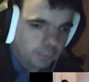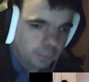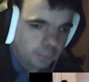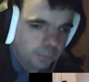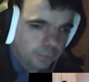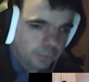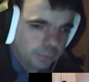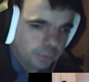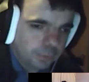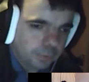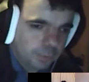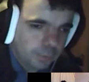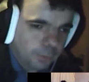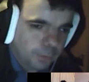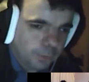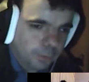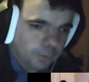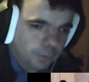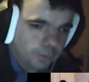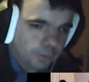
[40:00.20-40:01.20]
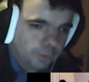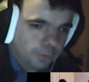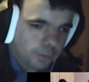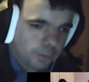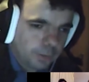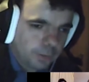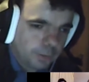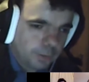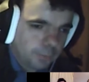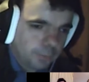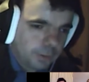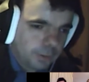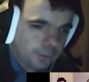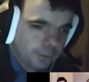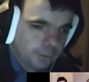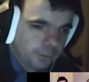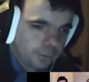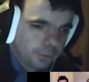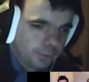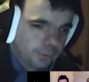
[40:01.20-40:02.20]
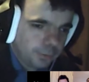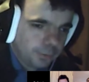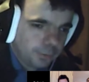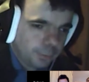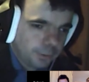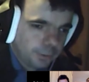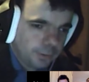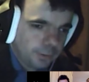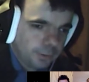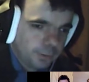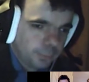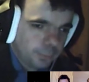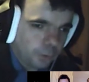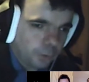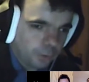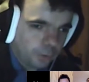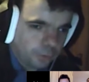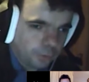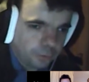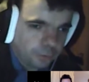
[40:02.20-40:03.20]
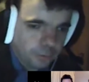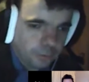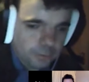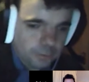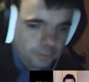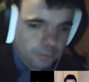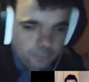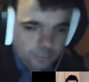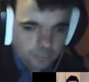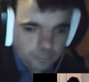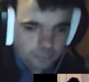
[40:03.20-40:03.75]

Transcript: Edwin's turn to be the witness, and my turn to be the watcher.